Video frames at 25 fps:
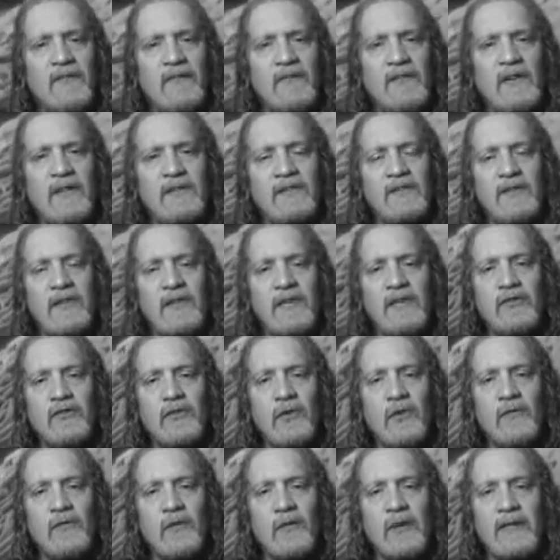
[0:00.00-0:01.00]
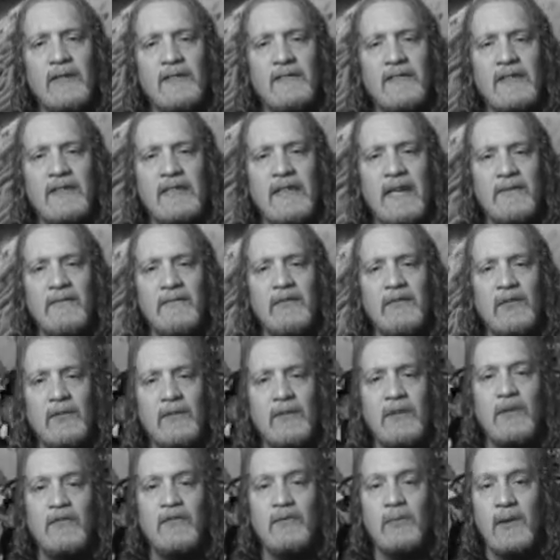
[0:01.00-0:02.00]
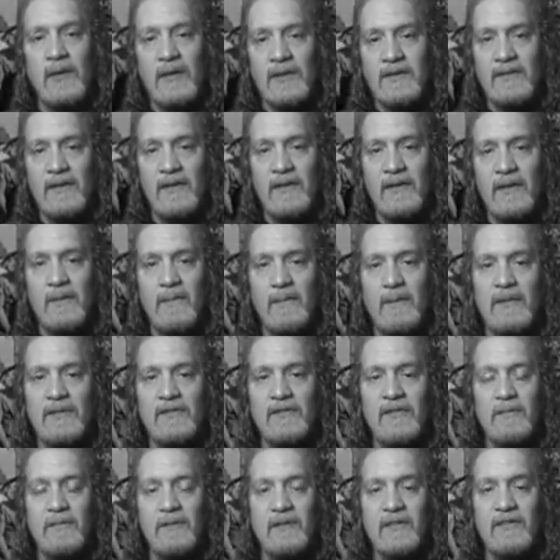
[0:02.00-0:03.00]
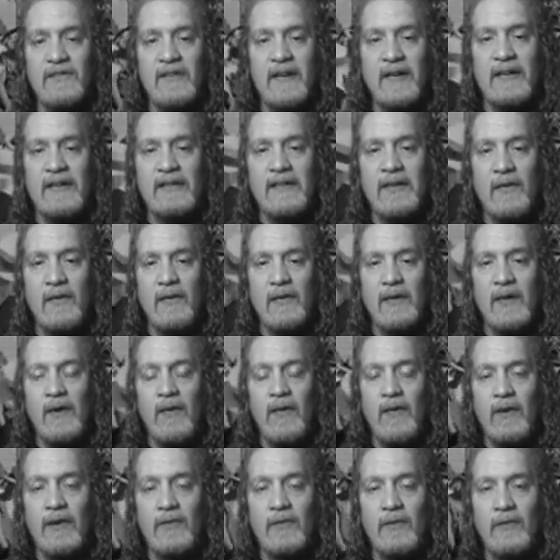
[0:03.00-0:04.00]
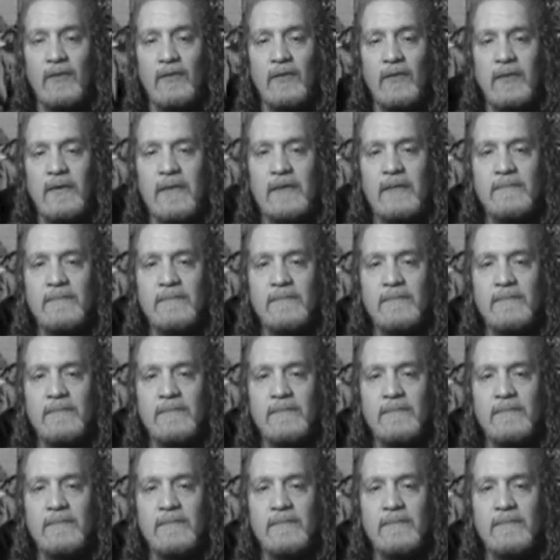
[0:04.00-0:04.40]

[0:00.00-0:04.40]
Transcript: Fields in the intro for It's a Gift, so in this one I'll tell you about some of the secondary characters.